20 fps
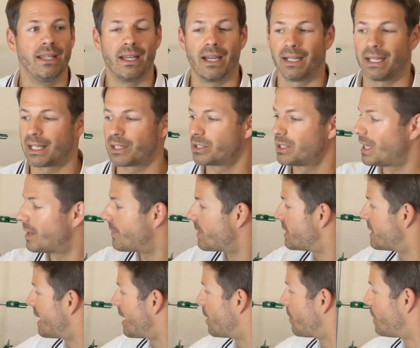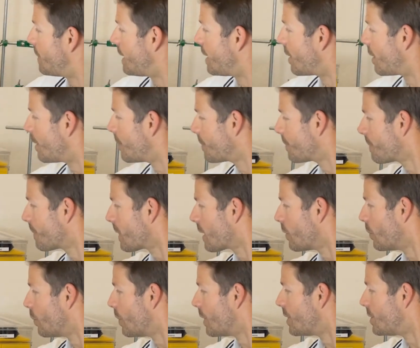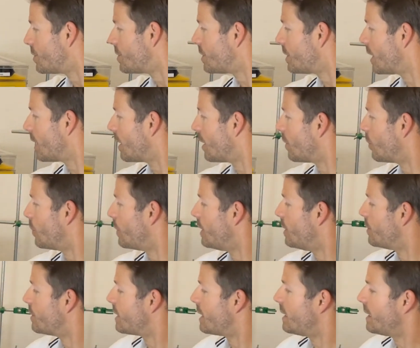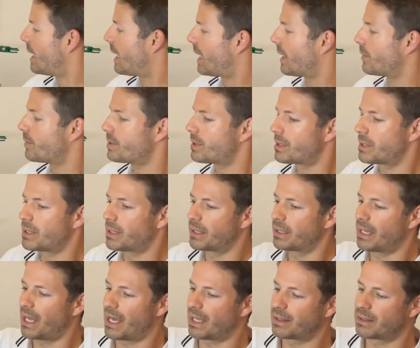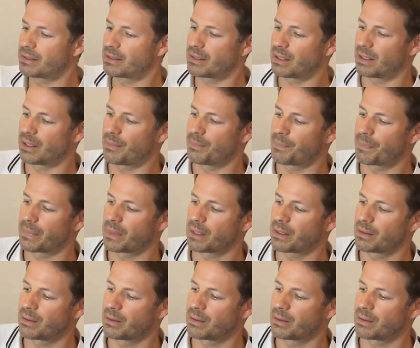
I actually have a setup here which uh, we use in-house that um,